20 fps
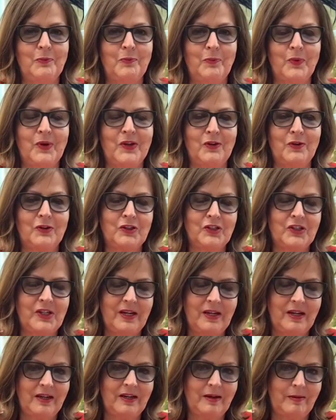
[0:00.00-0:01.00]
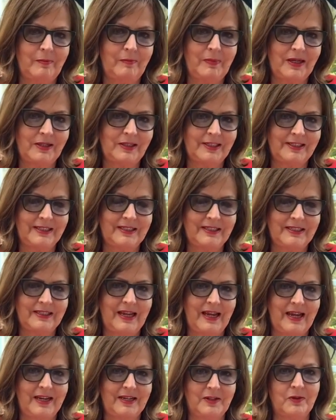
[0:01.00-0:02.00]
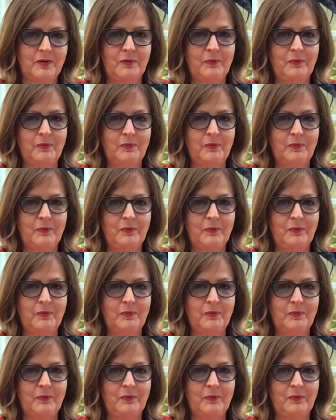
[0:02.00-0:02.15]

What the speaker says: when you're shaking Her Majesty's hand.